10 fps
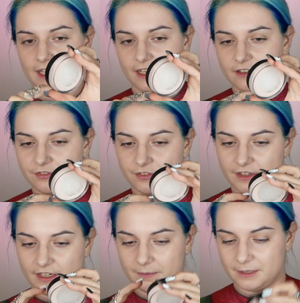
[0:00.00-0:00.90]
e.l.f.,
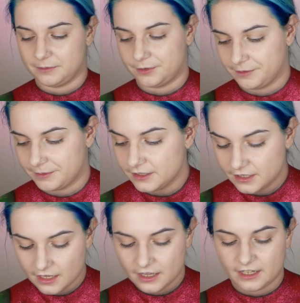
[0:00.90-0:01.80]
the putty primer.
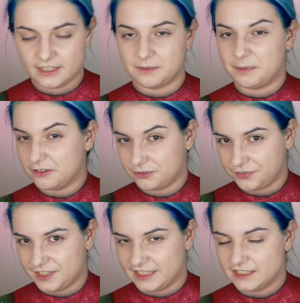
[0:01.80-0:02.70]
It's about to
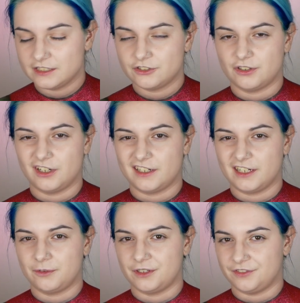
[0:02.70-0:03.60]
finish, so I
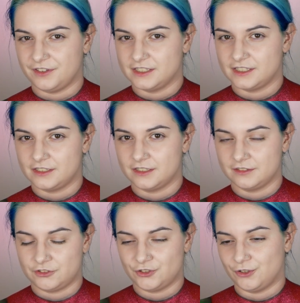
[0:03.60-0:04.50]
really want to finish it
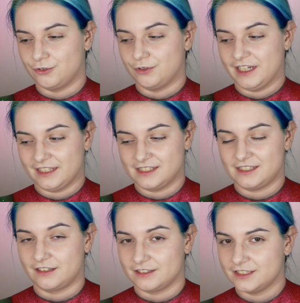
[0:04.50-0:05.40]
so I can
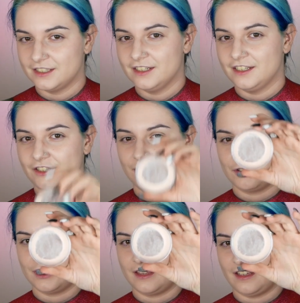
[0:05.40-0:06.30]
start
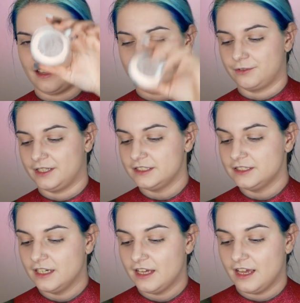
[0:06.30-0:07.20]
using the other one.
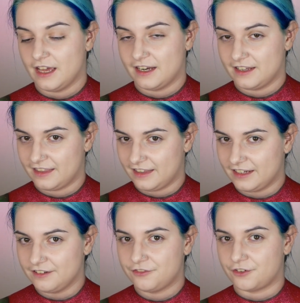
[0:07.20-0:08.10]
And
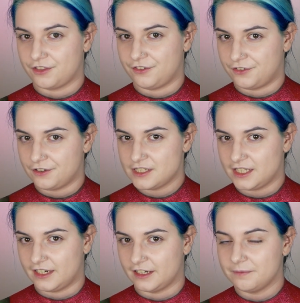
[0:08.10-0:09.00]
then for the first
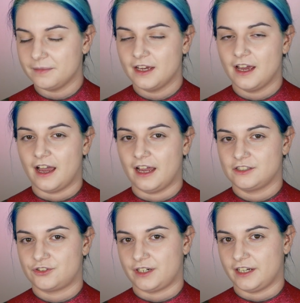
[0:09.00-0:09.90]
time I
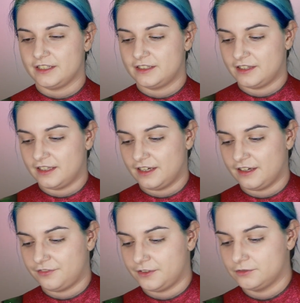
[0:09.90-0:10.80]
tried
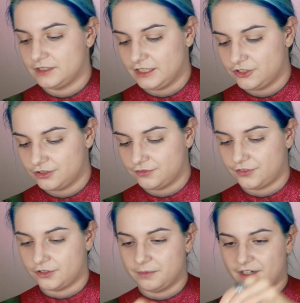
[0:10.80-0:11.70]
the foundation
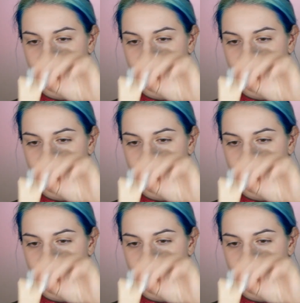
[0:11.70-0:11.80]
from a